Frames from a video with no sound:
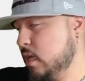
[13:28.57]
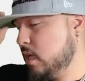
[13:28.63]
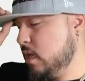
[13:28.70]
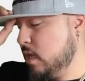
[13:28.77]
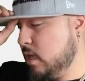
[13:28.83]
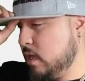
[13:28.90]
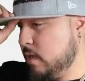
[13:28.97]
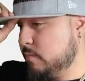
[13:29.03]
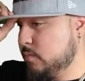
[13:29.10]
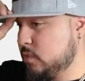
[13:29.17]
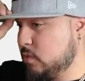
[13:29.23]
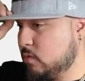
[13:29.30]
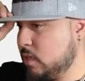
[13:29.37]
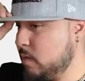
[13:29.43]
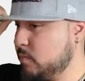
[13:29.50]

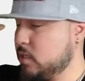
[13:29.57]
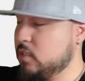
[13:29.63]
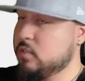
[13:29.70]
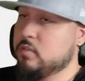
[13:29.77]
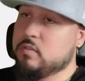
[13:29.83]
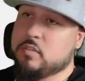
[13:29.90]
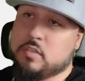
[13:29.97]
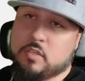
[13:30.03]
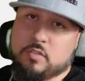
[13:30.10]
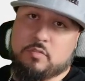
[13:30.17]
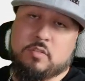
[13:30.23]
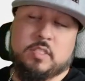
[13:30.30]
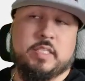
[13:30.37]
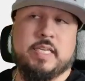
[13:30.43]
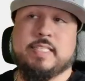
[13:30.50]
So what I'm going to do is going to do
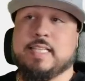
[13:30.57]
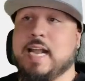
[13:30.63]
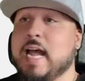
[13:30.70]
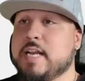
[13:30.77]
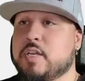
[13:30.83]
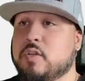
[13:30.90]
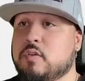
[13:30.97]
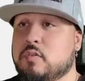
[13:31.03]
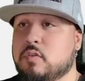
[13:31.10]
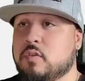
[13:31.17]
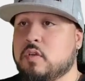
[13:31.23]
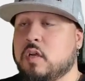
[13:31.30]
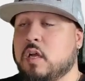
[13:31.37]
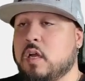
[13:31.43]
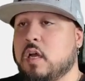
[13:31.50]
the thing that I do,
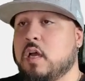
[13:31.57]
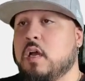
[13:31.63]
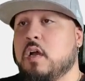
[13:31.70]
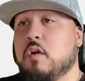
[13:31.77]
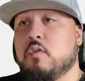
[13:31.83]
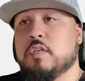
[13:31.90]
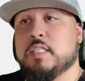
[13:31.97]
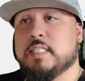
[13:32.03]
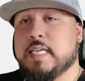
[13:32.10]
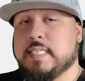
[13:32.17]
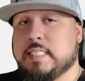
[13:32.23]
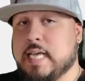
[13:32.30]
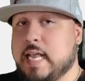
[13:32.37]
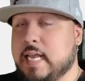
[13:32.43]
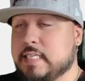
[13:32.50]
which is
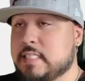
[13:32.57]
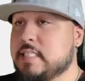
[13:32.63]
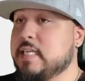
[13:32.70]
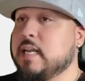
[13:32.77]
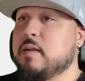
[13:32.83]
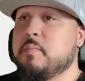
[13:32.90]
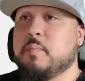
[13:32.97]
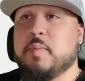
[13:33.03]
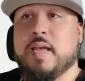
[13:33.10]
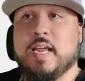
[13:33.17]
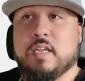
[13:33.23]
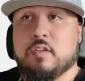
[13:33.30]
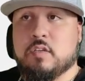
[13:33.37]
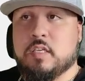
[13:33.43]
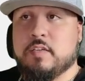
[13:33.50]
I like to set it up
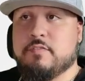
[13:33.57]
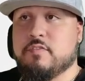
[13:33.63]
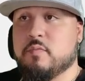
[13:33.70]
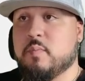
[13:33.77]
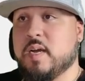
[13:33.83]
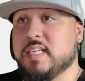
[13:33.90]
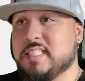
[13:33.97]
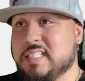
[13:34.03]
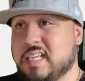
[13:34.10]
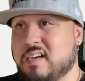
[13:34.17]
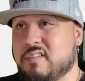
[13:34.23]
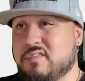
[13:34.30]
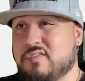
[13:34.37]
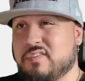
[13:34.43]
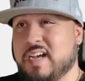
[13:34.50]
manually for
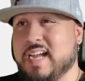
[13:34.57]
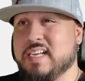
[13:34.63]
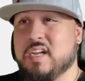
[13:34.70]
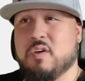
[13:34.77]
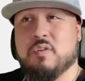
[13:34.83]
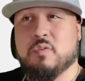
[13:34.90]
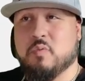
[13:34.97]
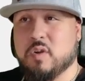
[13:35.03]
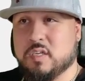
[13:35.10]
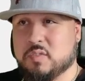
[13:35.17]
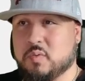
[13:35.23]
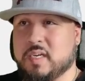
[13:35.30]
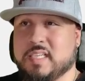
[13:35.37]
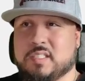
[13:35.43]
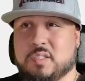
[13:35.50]
myself. I know it works
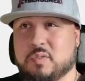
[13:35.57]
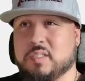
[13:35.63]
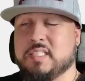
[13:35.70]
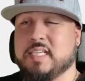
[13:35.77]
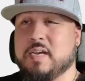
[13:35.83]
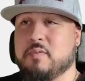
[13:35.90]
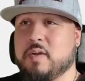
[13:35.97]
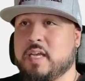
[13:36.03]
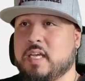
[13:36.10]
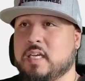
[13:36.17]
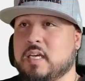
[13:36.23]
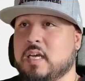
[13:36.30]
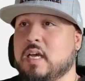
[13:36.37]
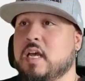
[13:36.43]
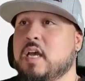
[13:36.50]
when I do it that way.
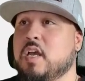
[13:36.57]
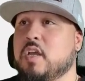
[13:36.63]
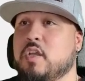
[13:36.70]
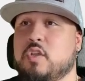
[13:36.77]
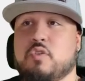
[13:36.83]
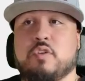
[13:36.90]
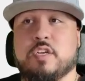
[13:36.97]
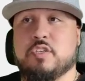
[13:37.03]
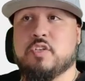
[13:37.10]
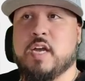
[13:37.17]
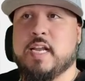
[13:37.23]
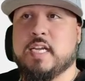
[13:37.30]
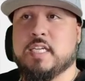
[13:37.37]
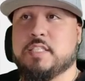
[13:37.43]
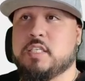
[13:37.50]
You can try
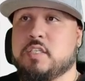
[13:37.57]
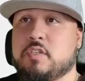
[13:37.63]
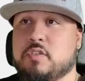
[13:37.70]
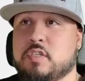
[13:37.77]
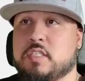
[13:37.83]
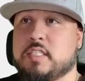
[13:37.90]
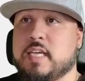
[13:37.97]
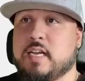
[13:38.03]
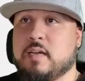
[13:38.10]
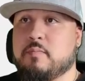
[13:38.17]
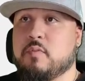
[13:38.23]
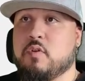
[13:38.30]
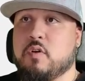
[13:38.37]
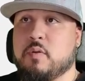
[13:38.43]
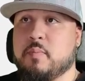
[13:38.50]
to continue to set up
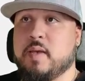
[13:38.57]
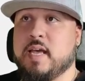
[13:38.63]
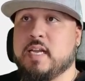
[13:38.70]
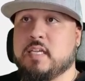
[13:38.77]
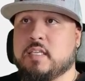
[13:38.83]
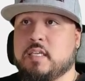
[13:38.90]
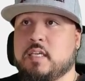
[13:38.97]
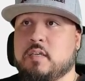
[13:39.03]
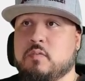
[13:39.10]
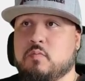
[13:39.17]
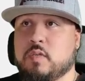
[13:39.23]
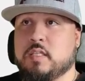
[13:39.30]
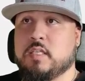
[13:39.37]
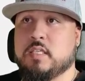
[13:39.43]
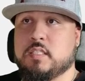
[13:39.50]
automatically
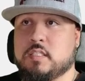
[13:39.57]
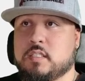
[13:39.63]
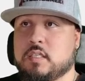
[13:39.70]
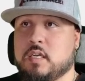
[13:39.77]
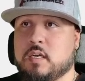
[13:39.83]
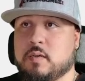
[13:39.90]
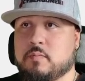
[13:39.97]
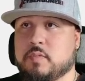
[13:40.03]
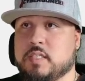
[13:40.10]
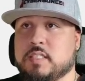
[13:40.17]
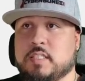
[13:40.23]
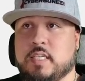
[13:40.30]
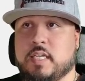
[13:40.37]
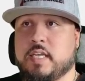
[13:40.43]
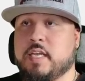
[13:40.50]
with this
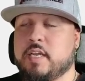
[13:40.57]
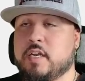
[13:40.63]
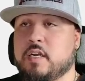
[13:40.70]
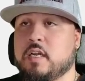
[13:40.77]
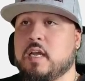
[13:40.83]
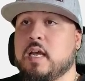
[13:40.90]
thing here.